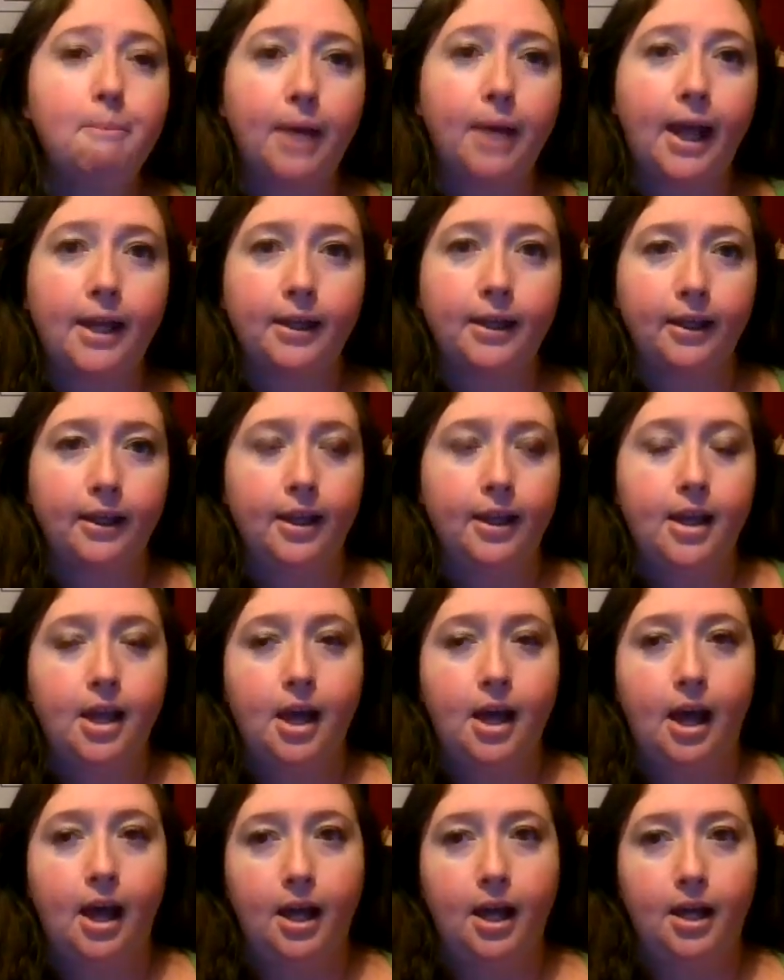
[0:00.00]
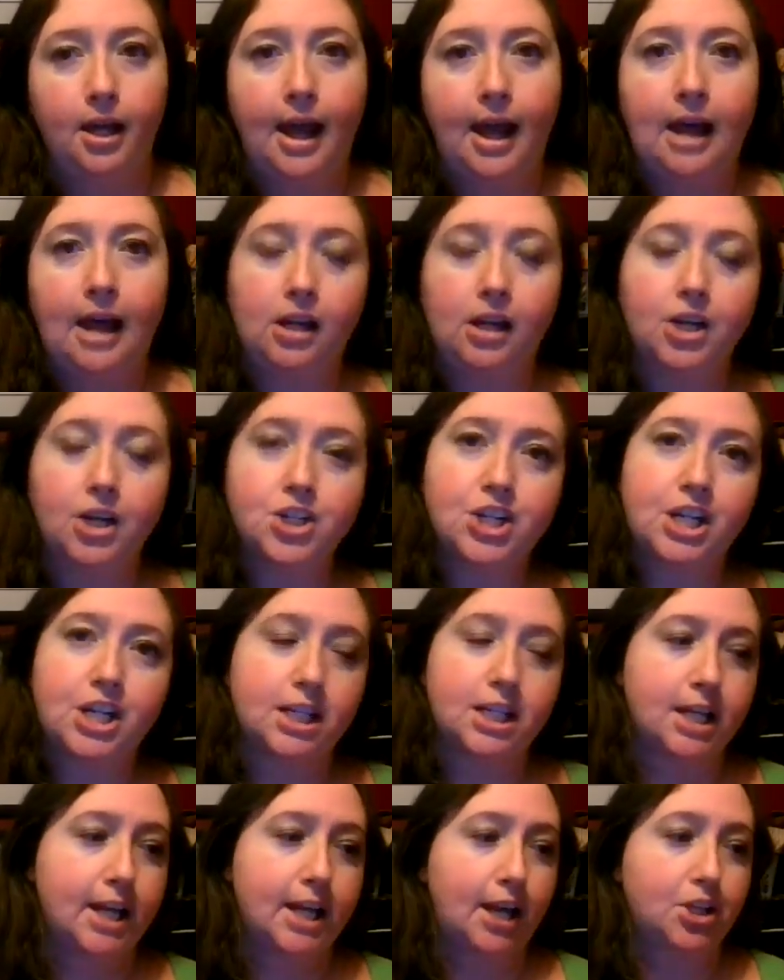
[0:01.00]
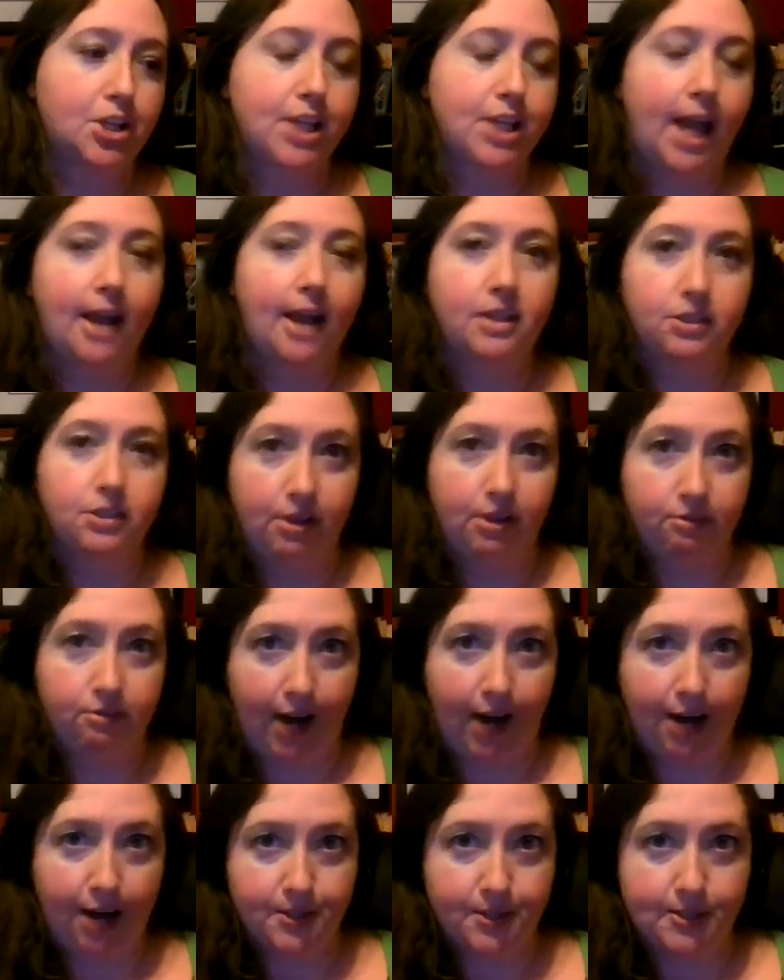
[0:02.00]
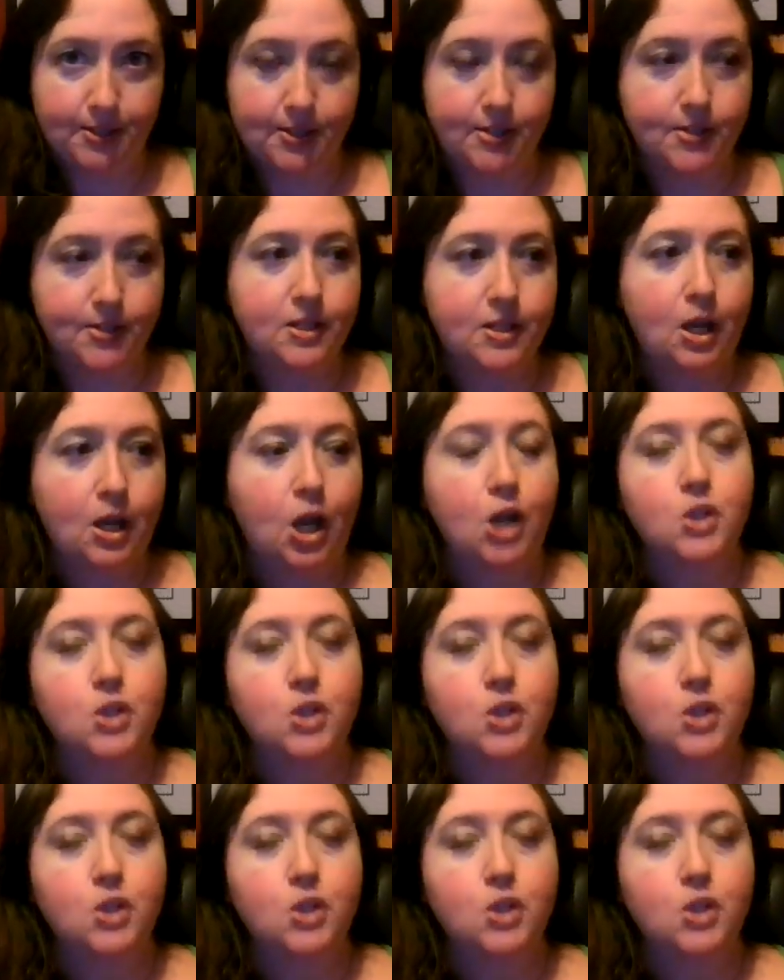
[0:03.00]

but L-arginine can actually activate viruses.